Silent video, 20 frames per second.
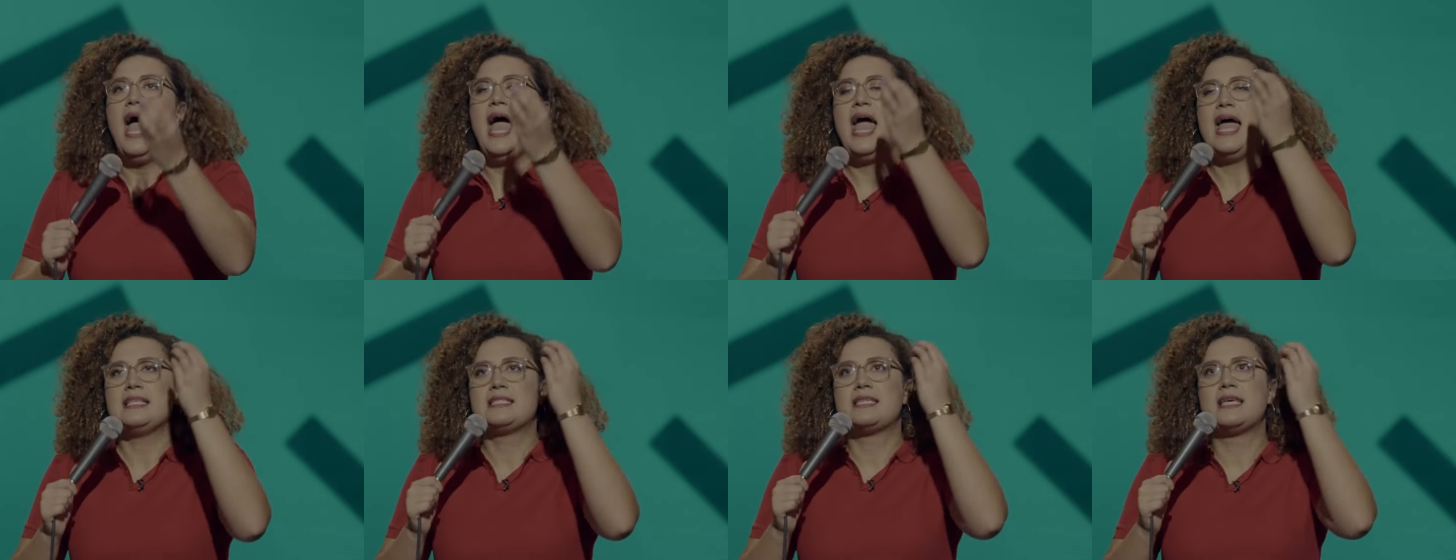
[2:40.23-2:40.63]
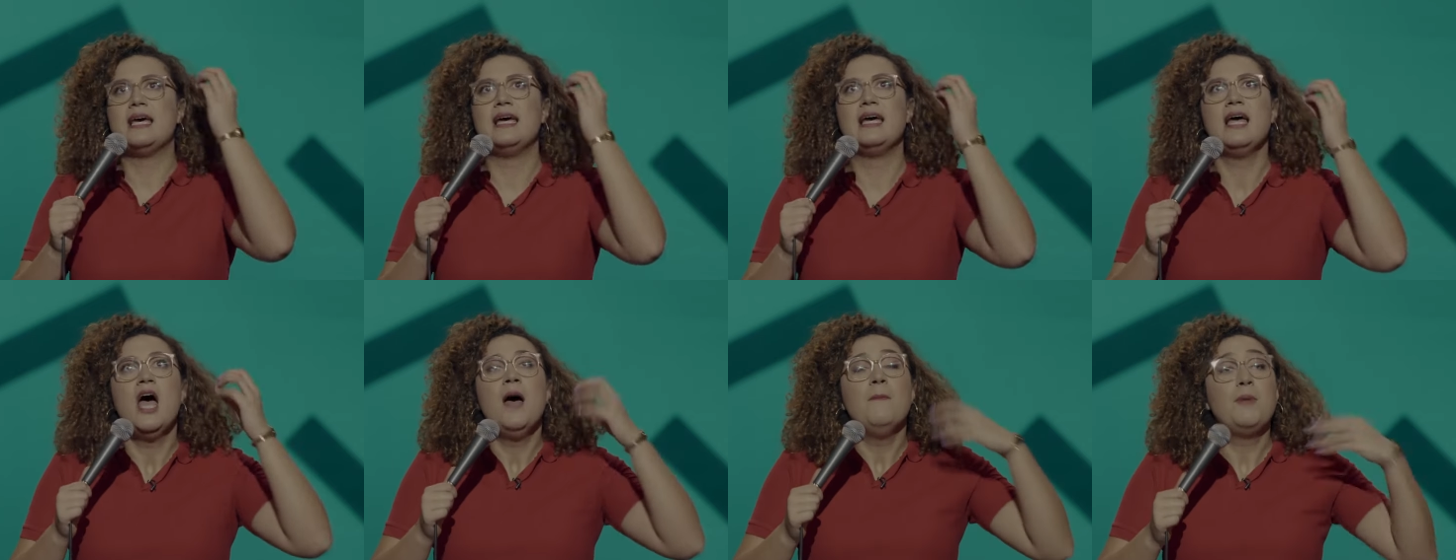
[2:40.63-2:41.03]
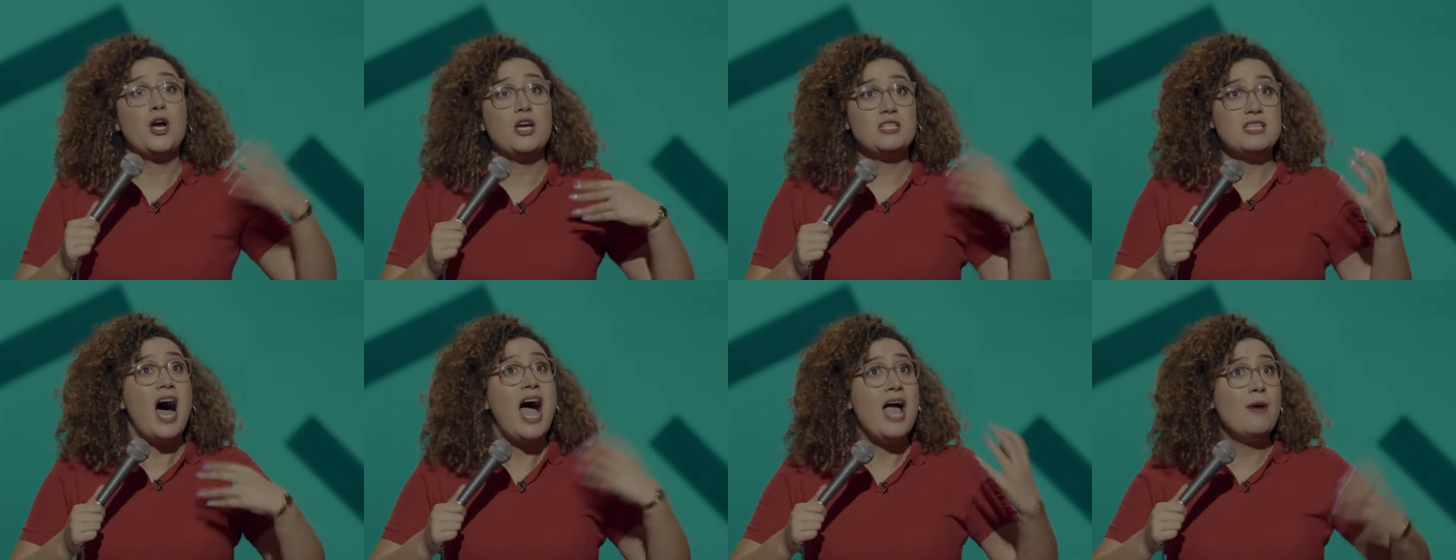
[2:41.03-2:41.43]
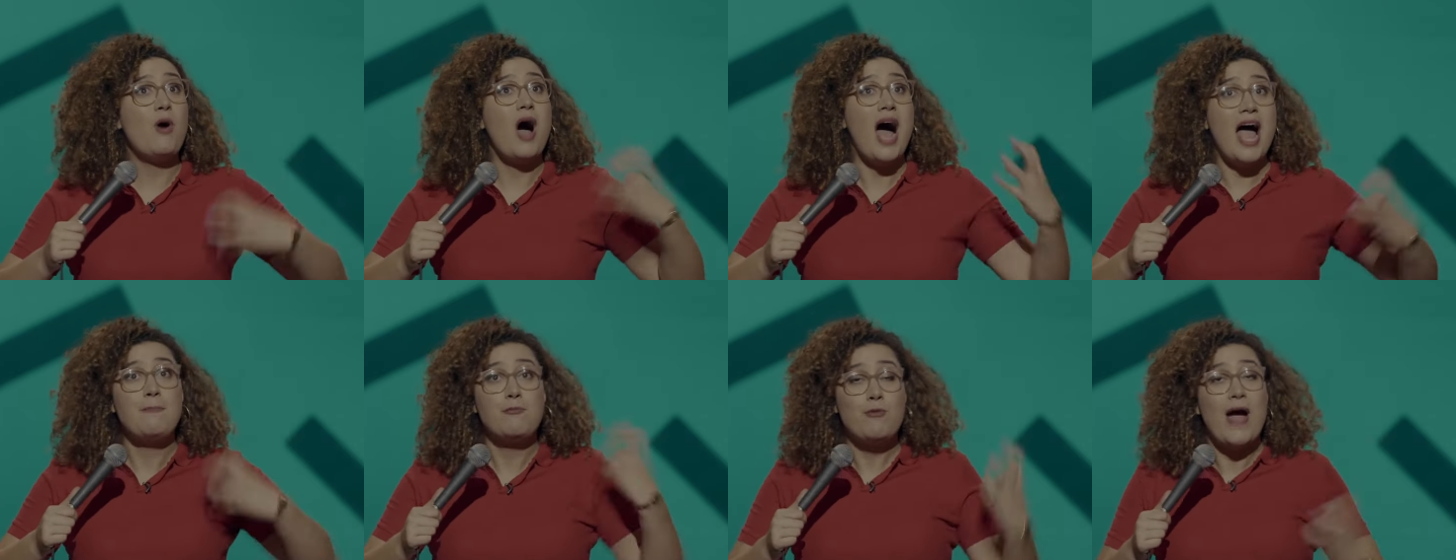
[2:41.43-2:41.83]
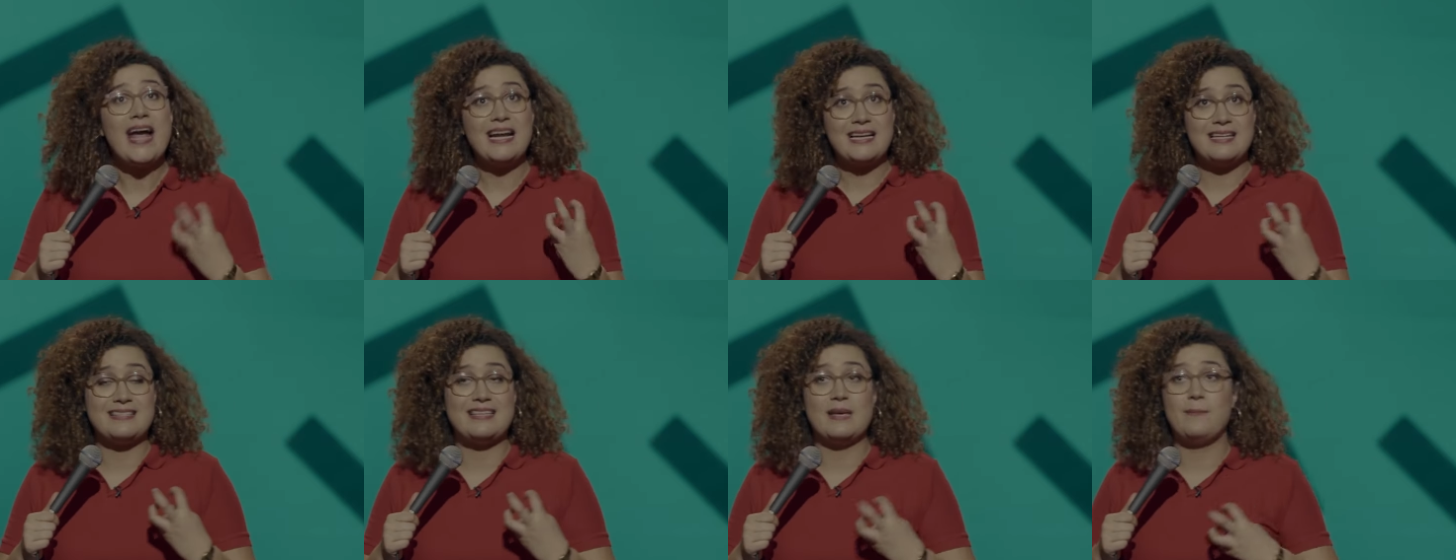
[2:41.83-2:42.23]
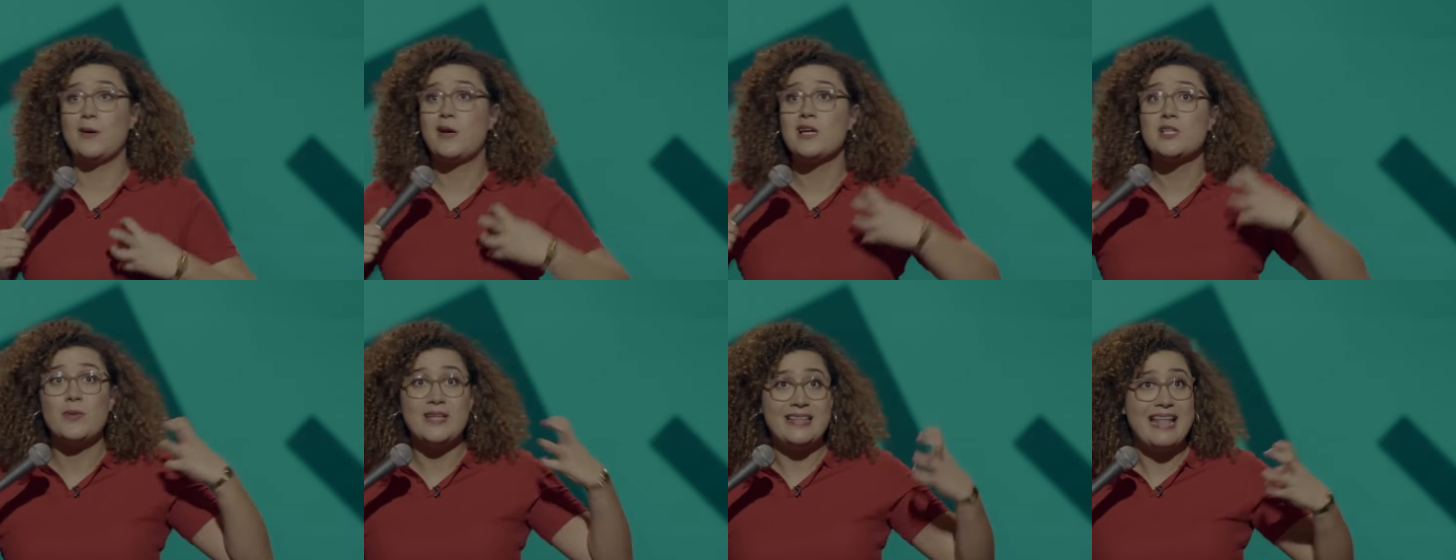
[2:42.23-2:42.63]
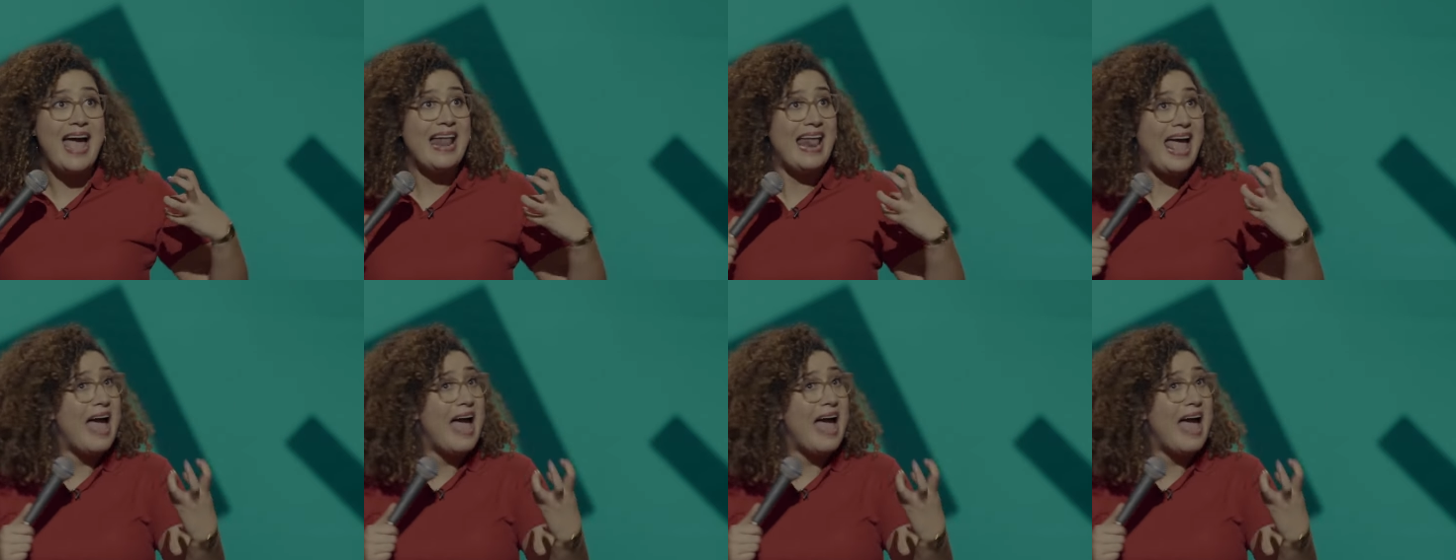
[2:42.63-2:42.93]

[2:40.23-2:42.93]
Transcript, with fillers: It's because I, I practice it, because when that